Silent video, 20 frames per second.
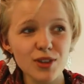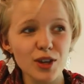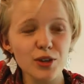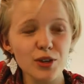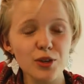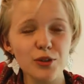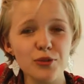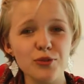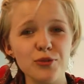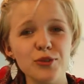
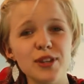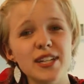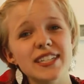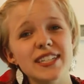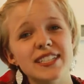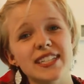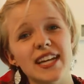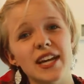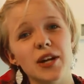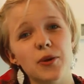You're free
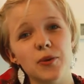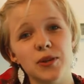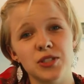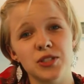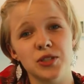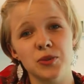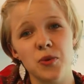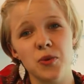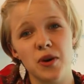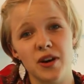to take
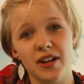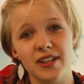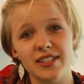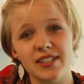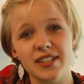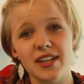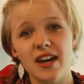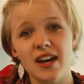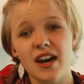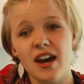what you
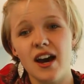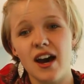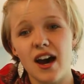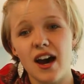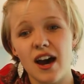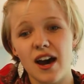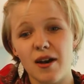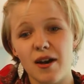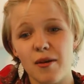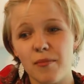want
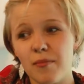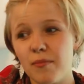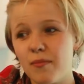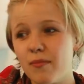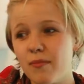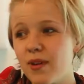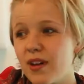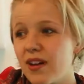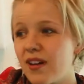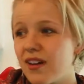
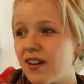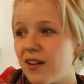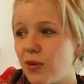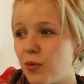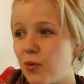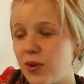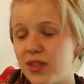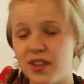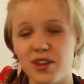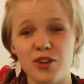
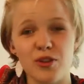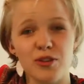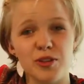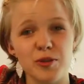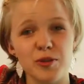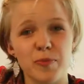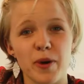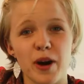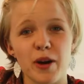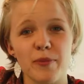within your
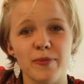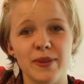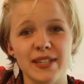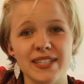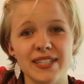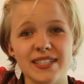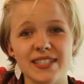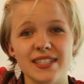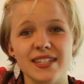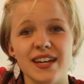
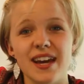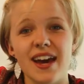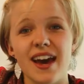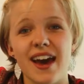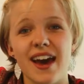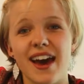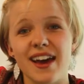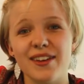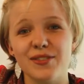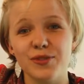department.
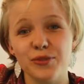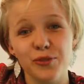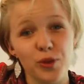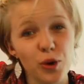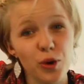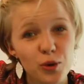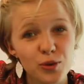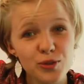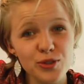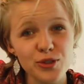As a
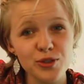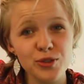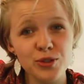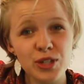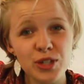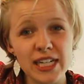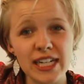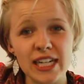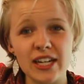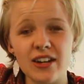vocal
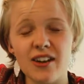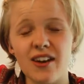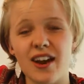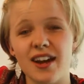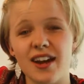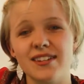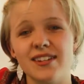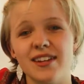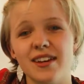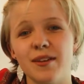student here,
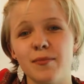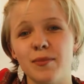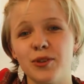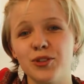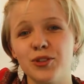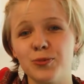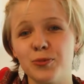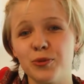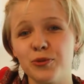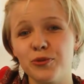I take
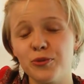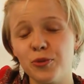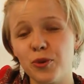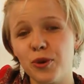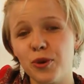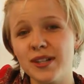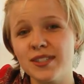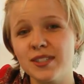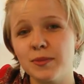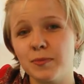multiple
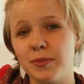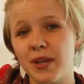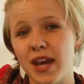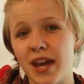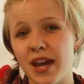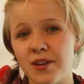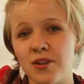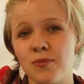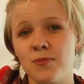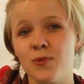voice,
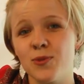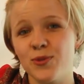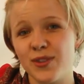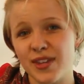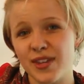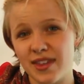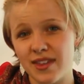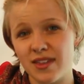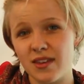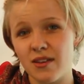piano,
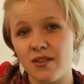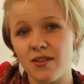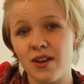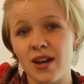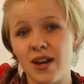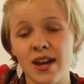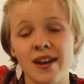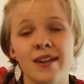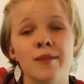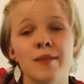music theory, and